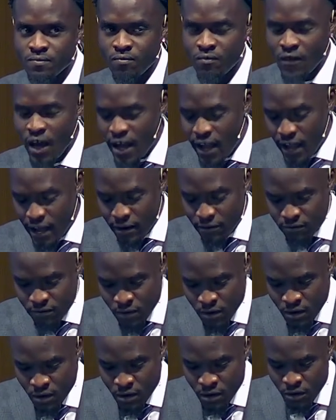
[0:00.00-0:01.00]
I have
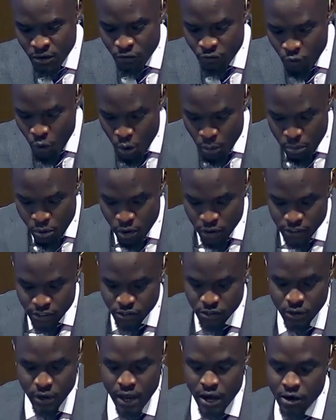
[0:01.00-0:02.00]
4
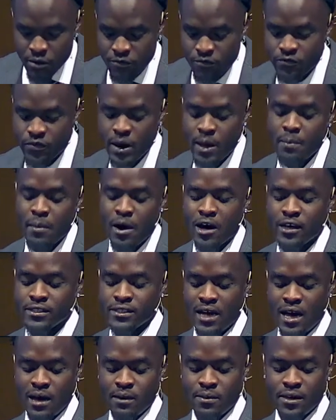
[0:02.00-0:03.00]
points to help frame our
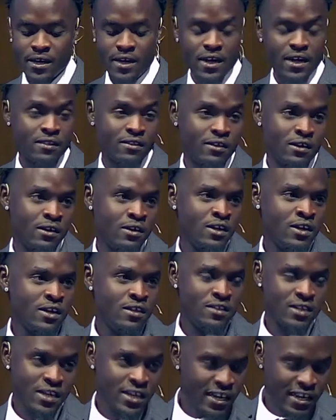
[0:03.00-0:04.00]
time together
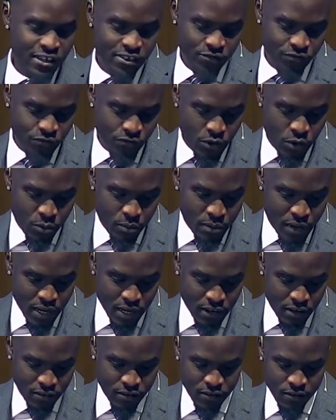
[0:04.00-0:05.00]
in the next few
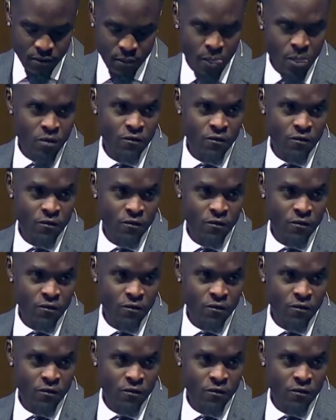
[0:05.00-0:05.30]
minutes.